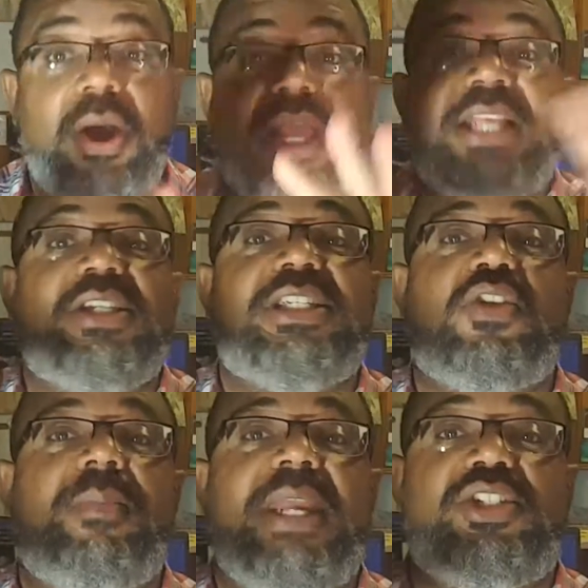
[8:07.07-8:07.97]
It's just
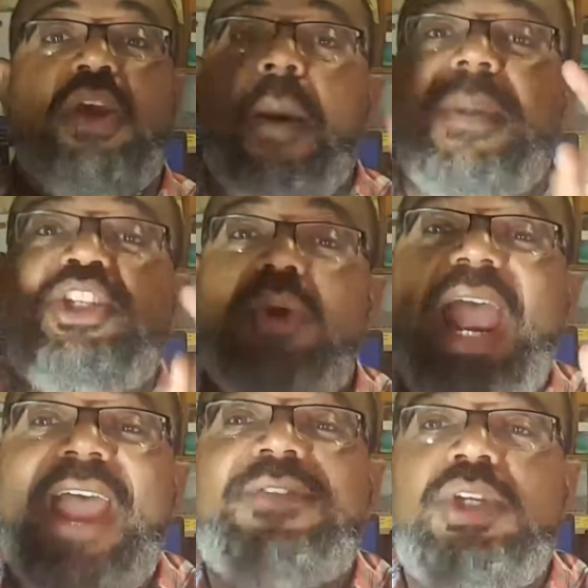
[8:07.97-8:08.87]
going to amaze you. But you
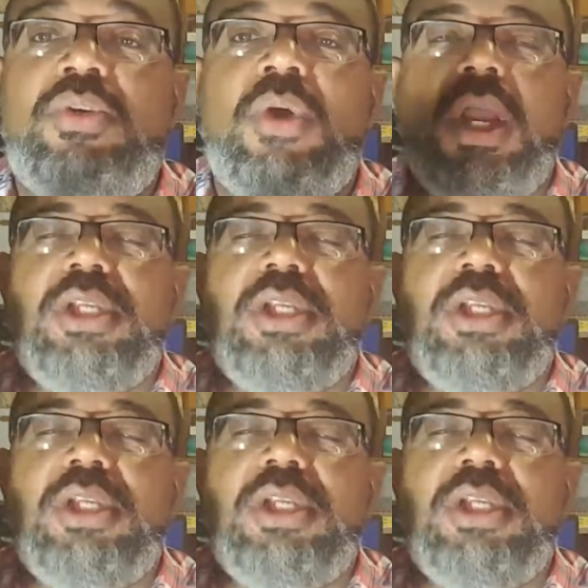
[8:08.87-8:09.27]
have to